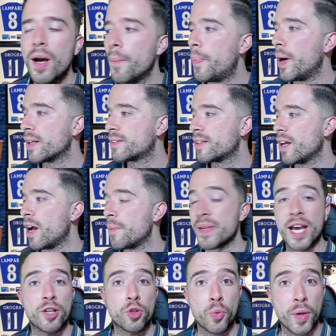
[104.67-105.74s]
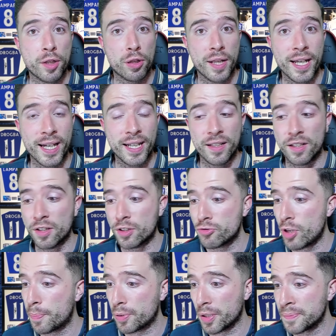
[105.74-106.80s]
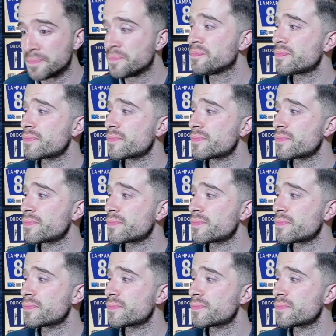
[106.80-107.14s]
But um, yeah, Twitch link in the description